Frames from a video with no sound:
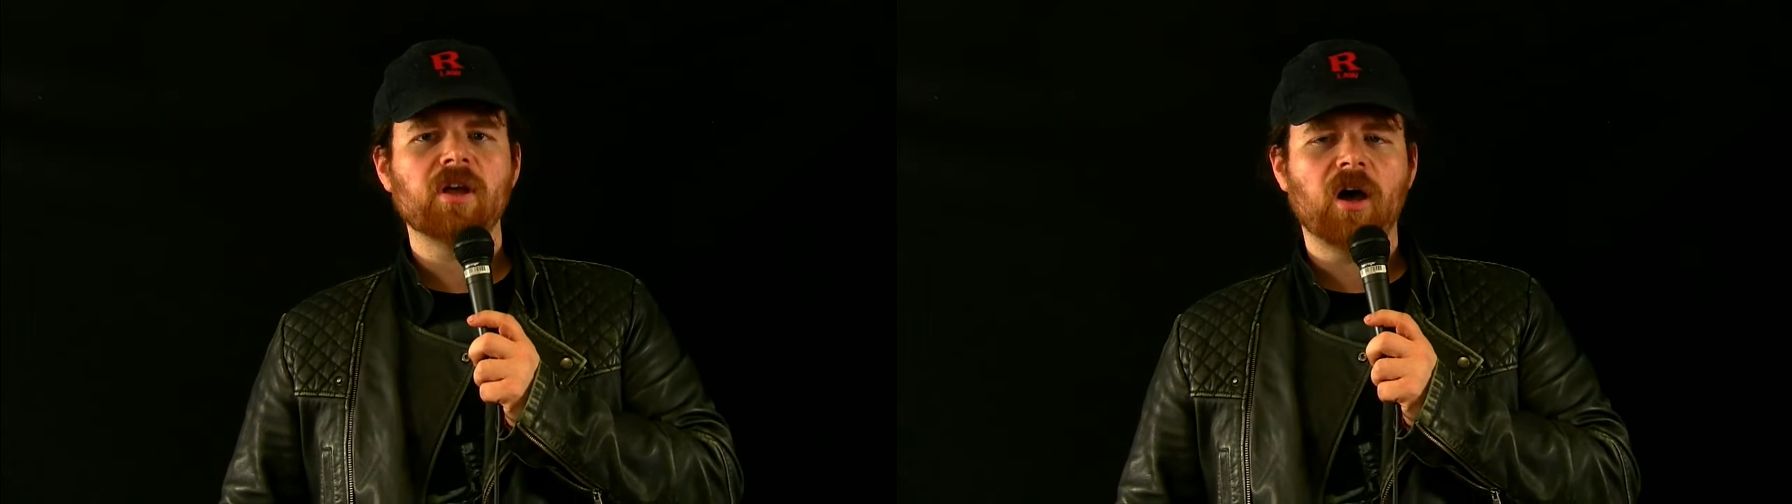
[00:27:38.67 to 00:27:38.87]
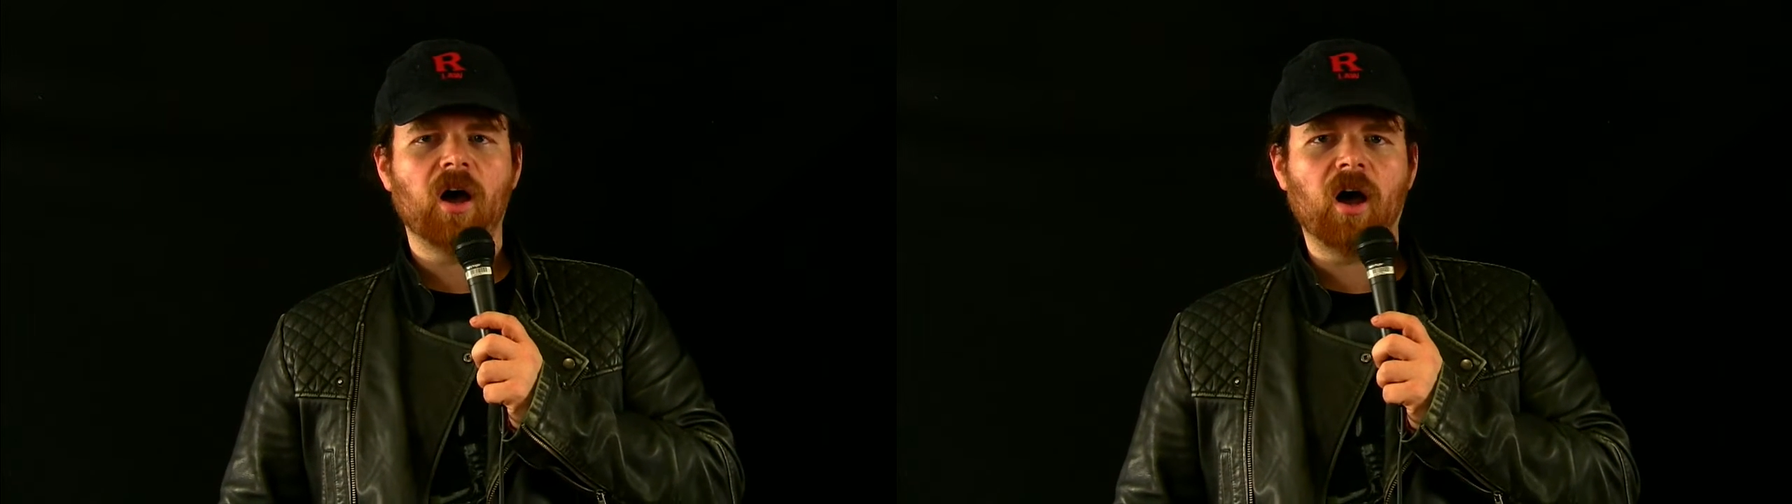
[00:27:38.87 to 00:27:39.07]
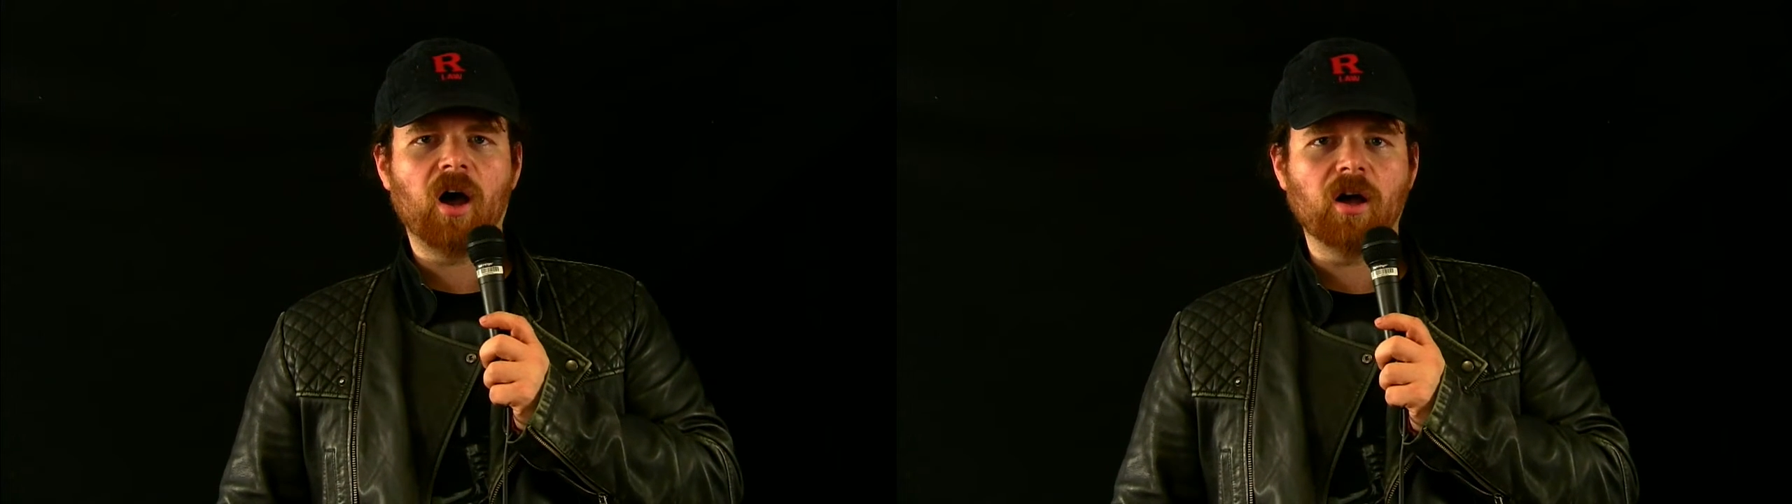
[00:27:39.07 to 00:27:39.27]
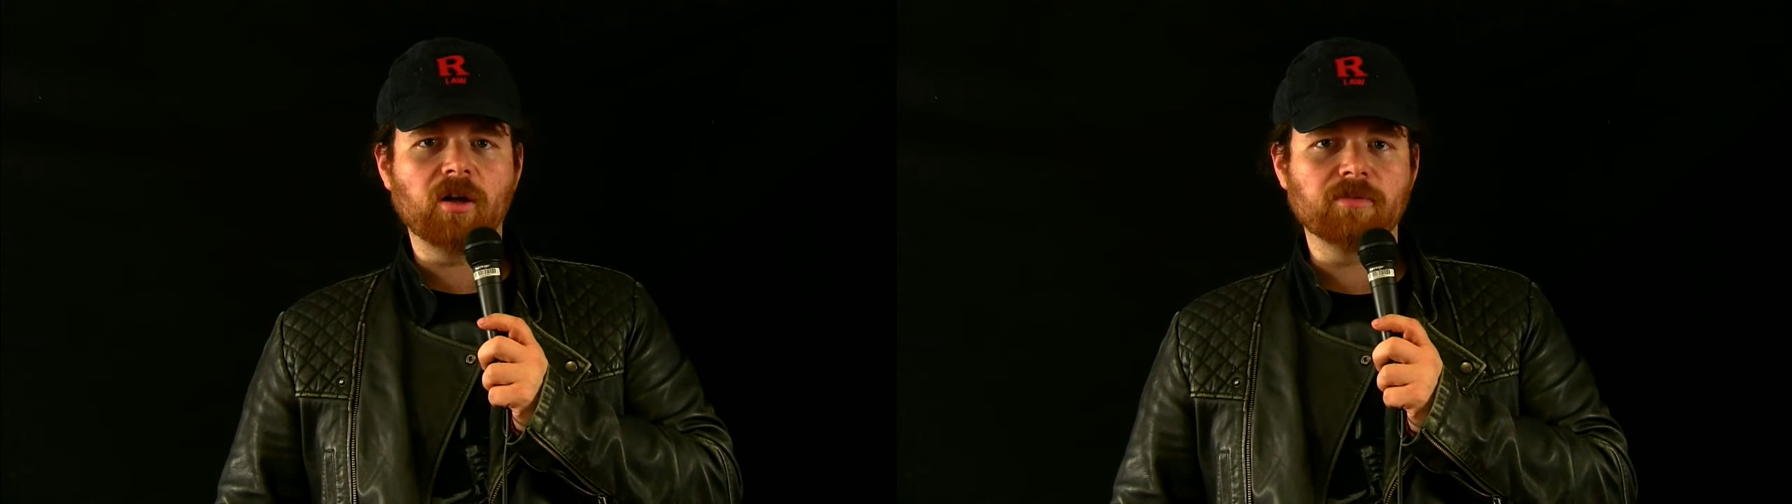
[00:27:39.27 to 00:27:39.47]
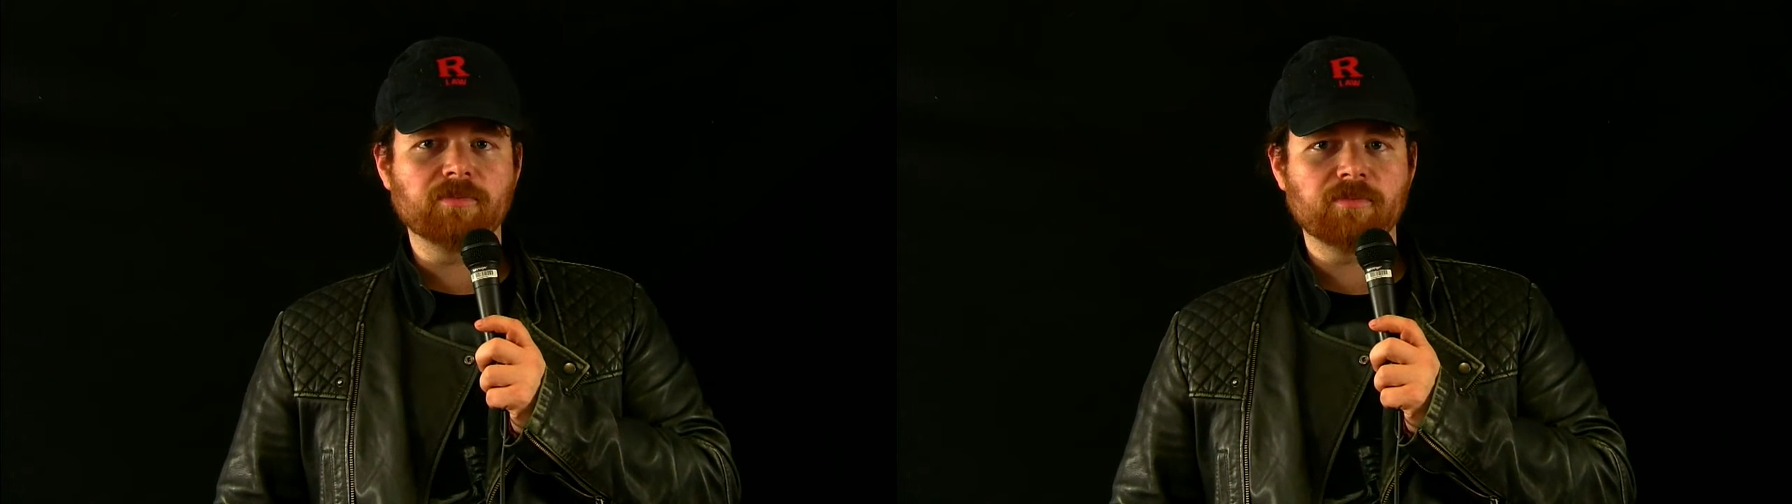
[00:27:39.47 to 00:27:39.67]

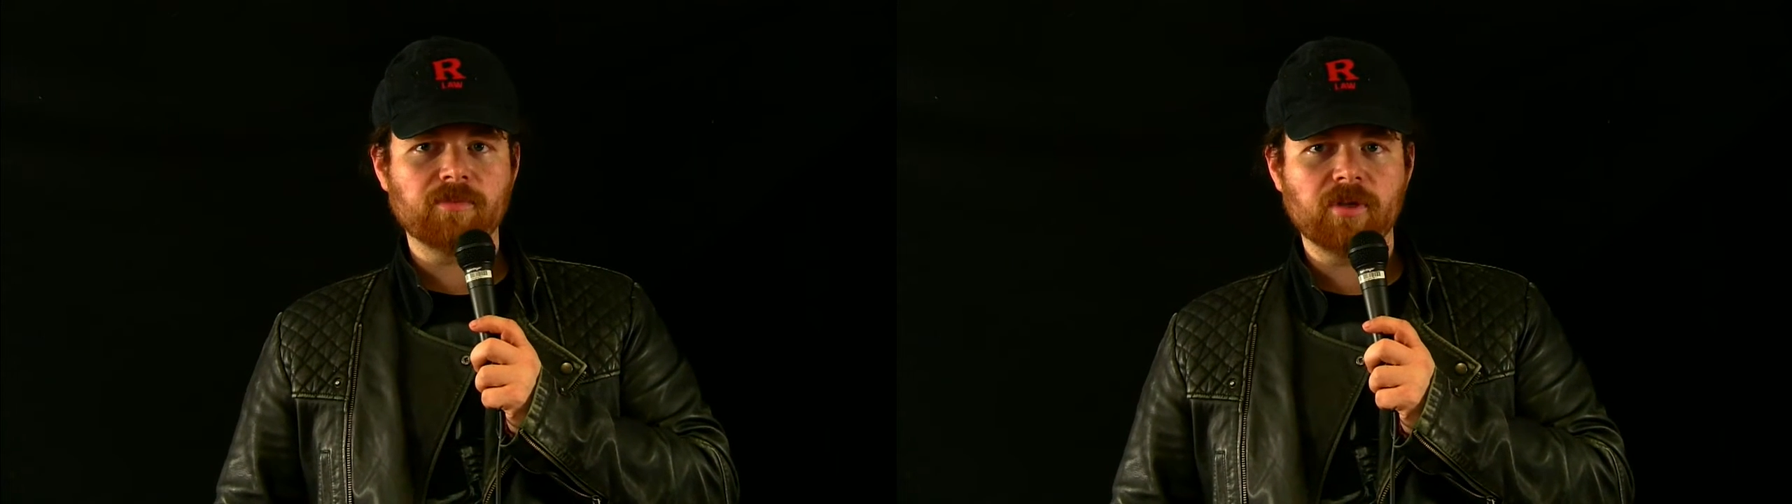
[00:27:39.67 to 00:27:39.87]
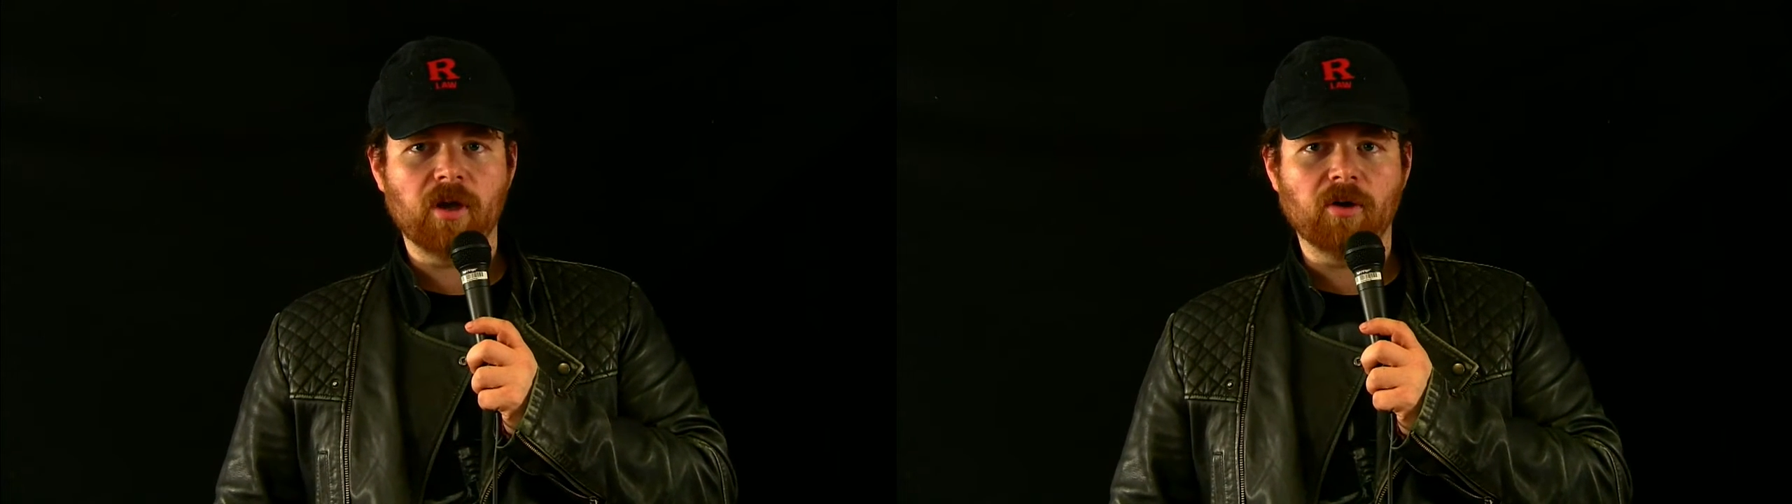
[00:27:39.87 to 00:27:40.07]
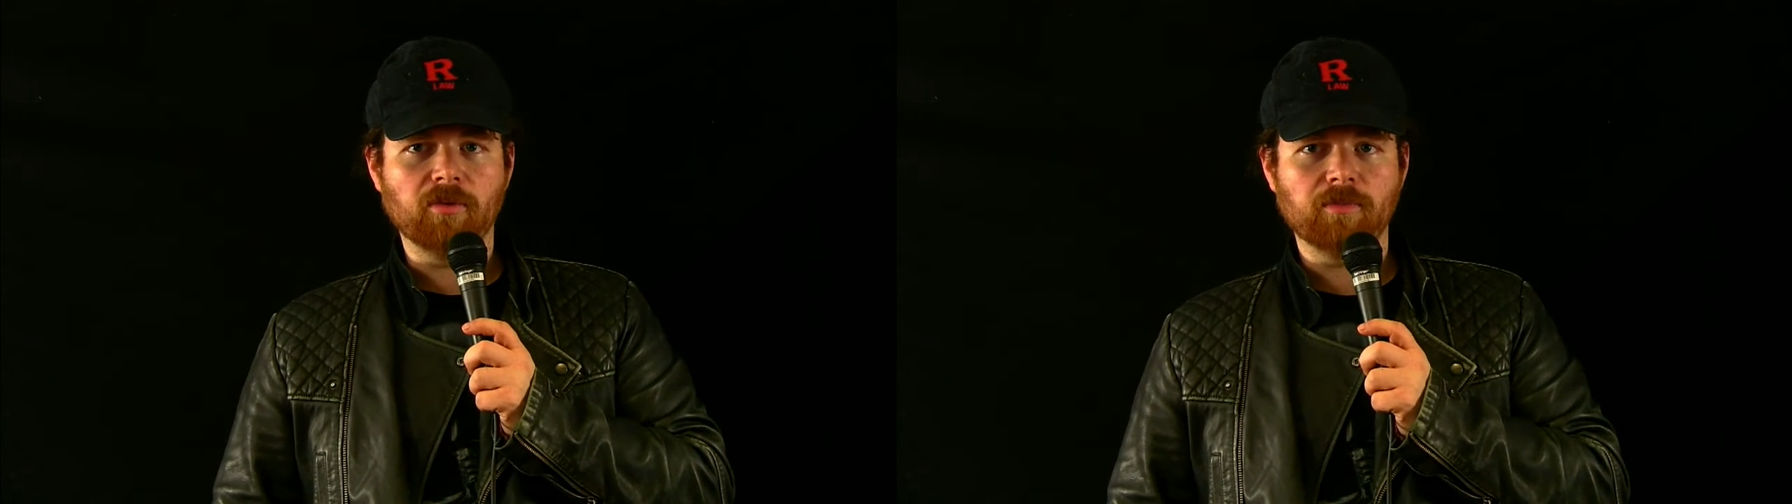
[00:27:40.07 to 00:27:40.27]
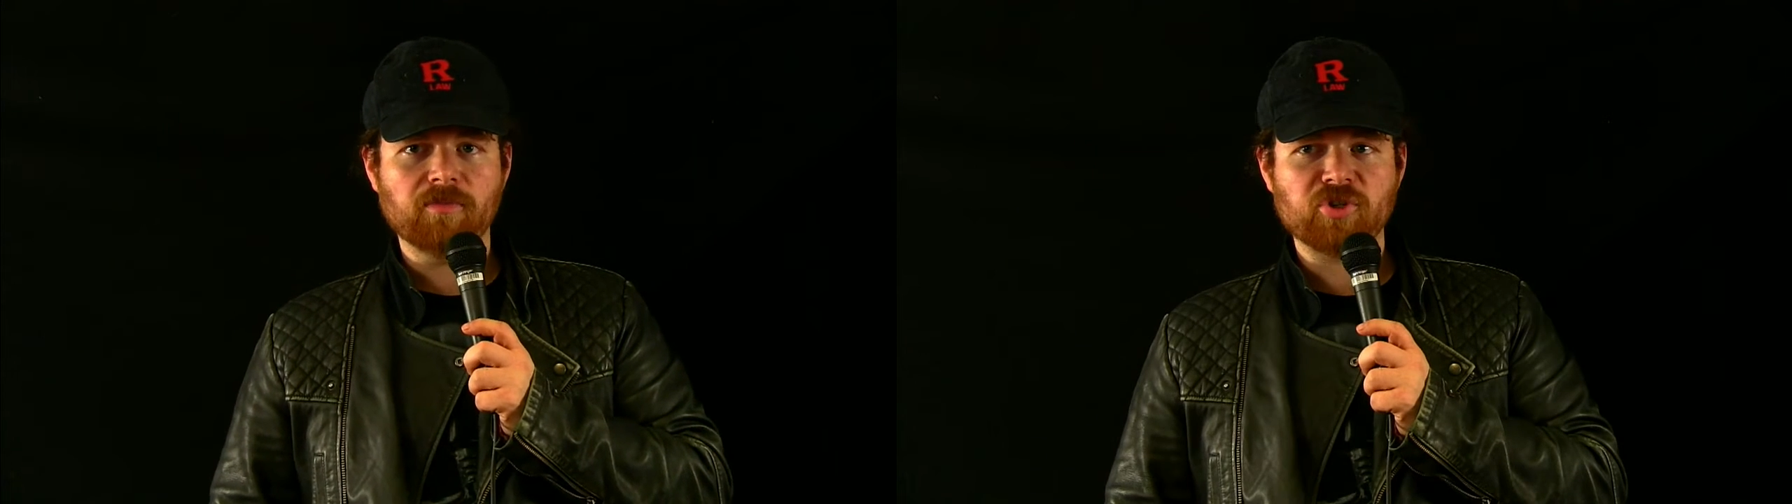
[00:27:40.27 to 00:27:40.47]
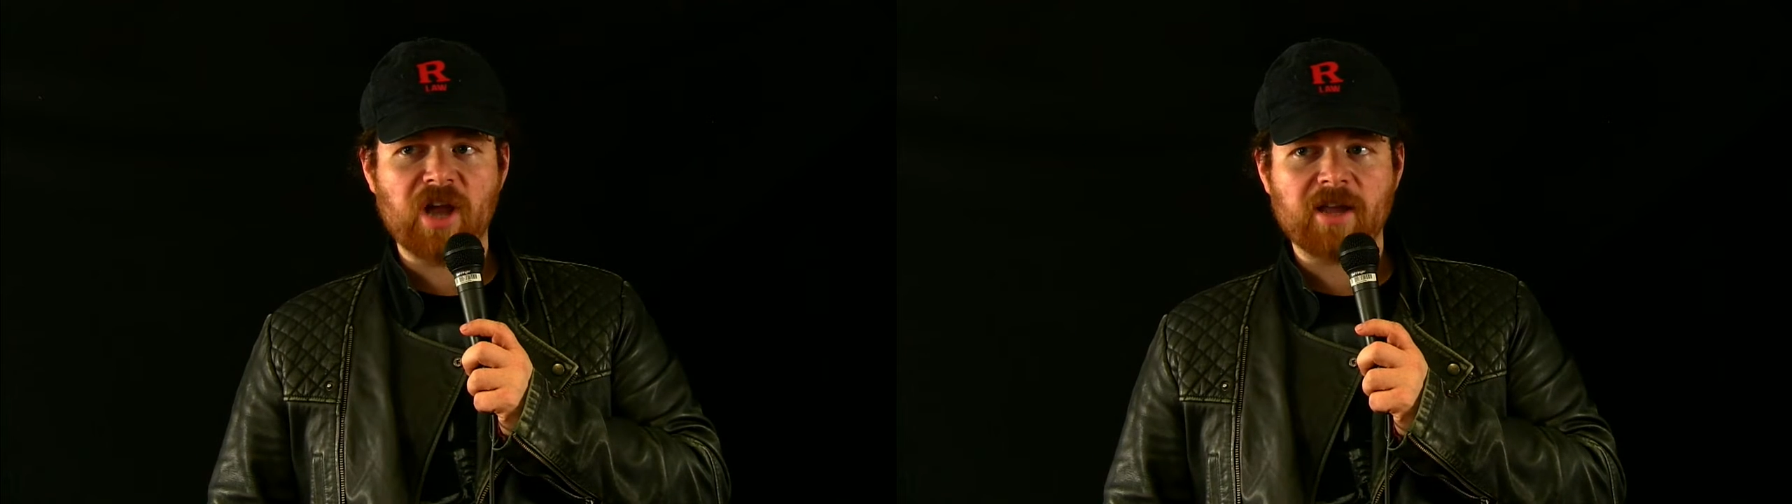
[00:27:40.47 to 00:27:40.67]

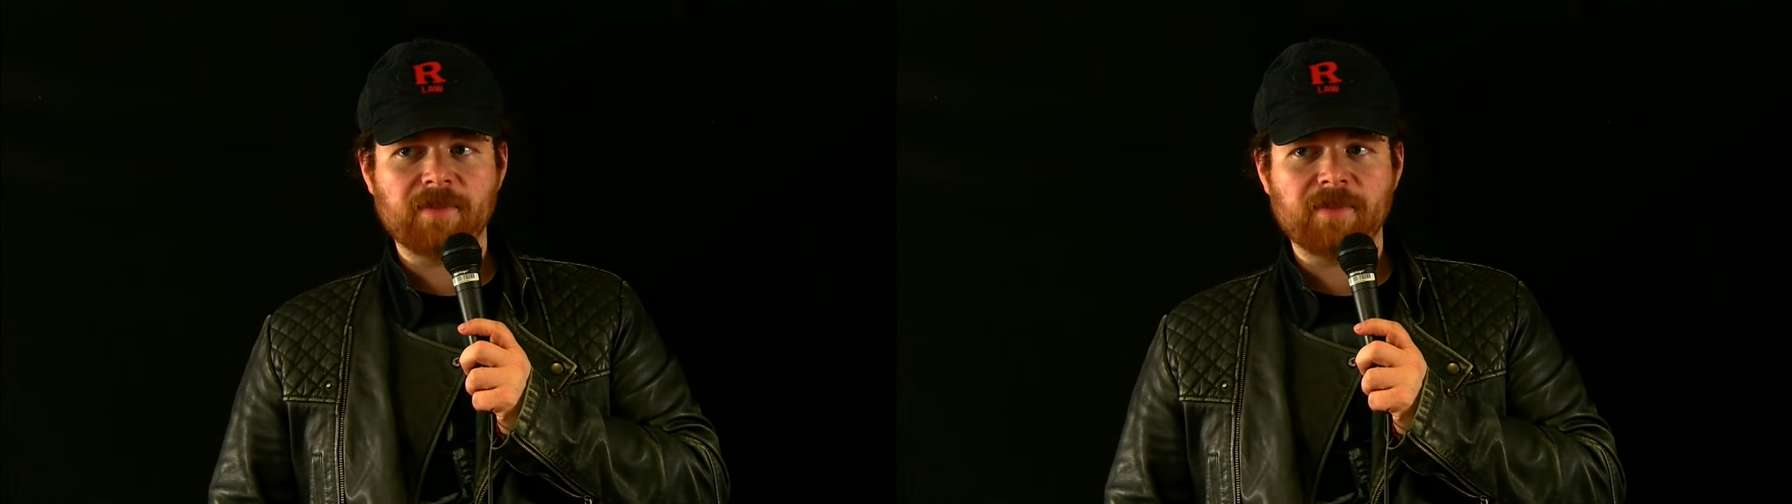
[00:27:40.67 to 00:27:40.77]
Shaq